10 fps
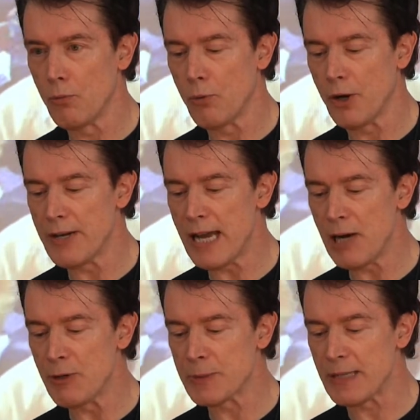What now,
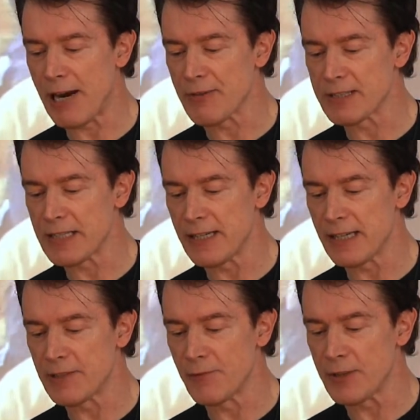whispered Aaron. Suddenly
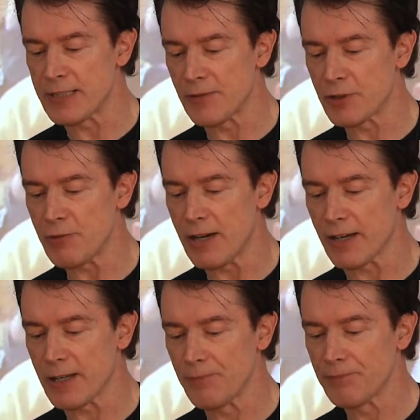his voice would have
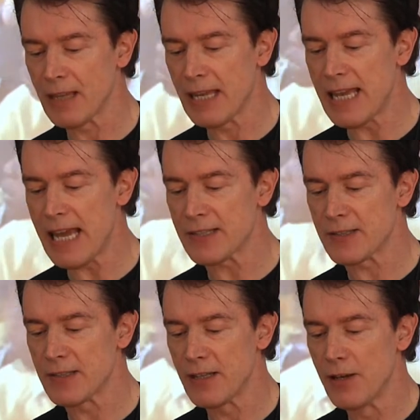shrunk.
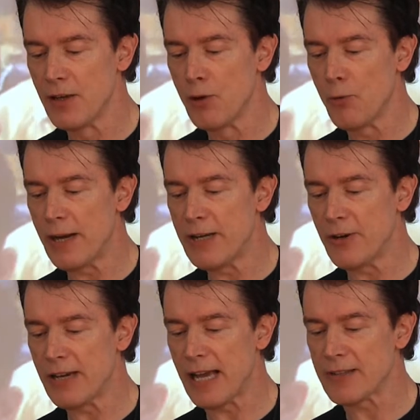Yes, why
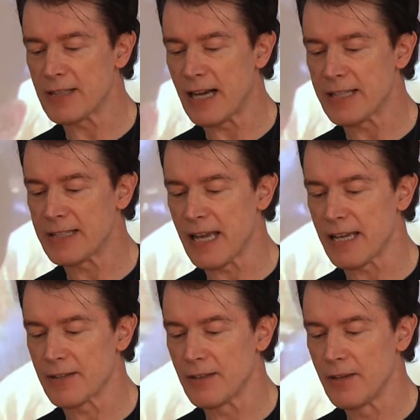not now, I
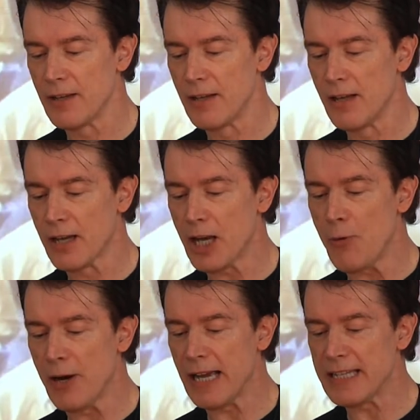said.
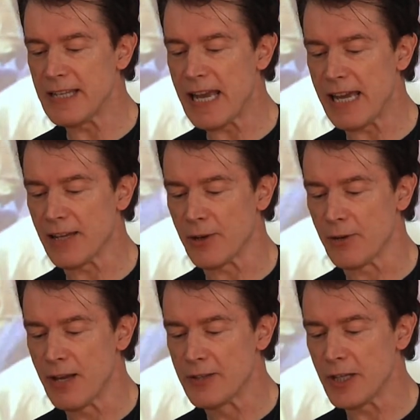Go on, I dare you.
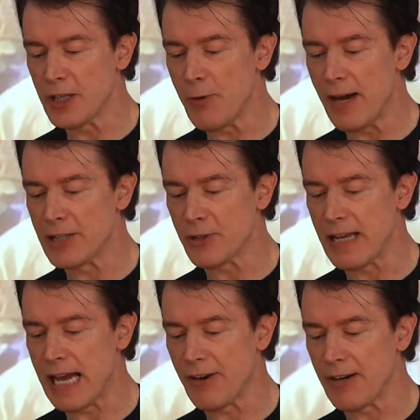So do I, joined
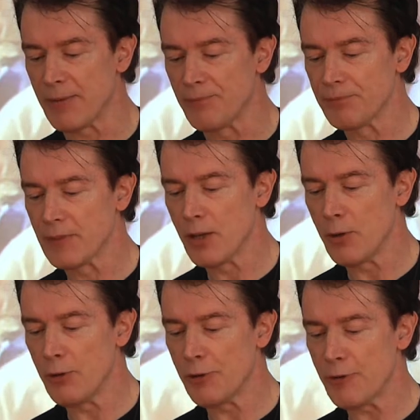Harry.
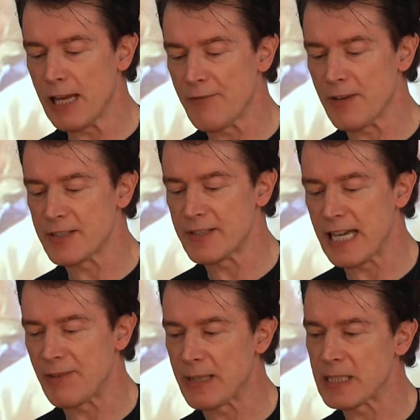All three of us
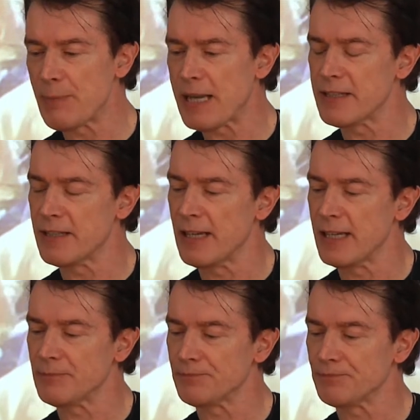stared at him expectantly.